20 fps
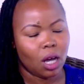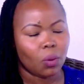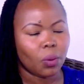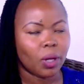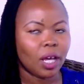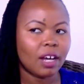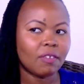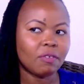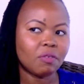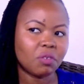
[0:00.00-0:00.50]
We
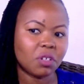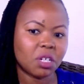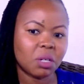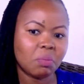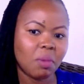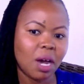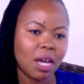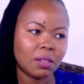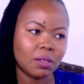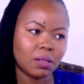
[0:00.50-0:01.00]
have 3
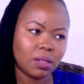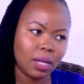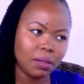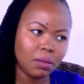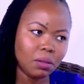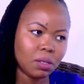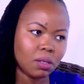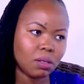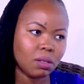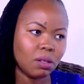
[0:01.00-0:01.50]

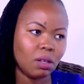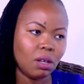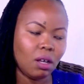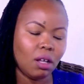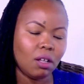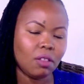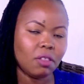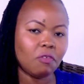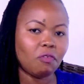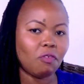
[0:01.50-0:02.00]
mindsets.
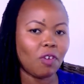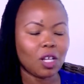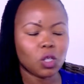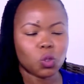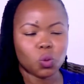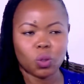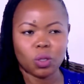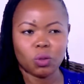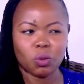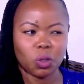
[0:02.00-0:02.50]
The
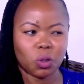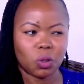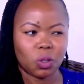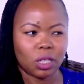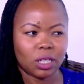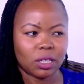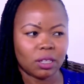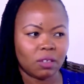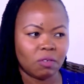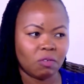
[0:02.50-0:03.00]
first one, we call
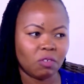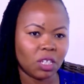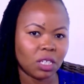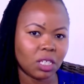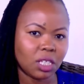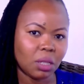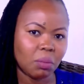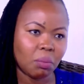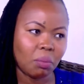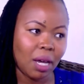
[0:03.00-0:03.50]
it the
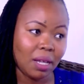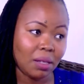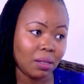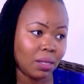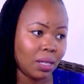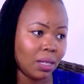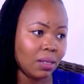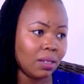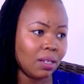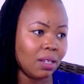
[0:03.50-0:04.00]
victim
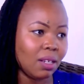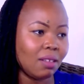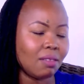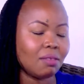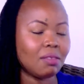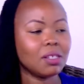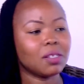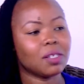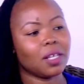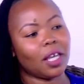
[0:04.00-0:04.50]
mindset.
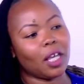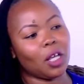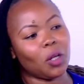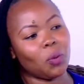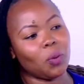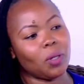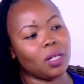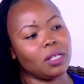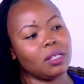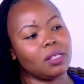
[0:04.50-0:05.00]
The second
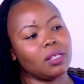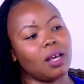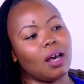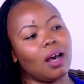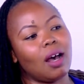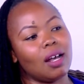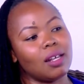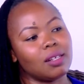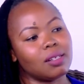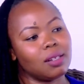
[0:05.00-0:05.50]
one is a
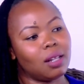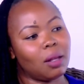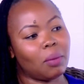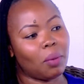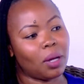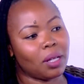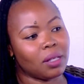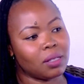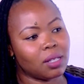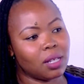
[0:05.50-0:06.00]
hustler
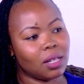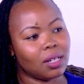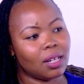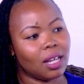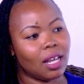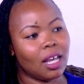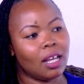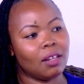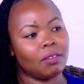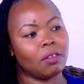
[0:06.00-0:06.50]
mindset.
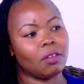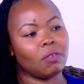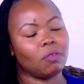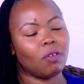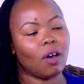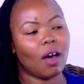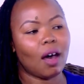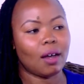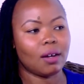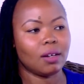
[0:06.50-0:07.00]
And the
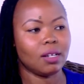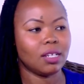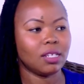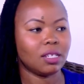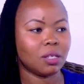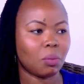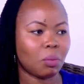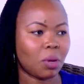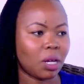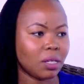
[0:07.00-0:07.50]
third
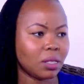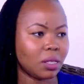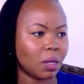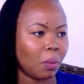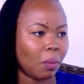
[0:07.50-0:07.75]
is a master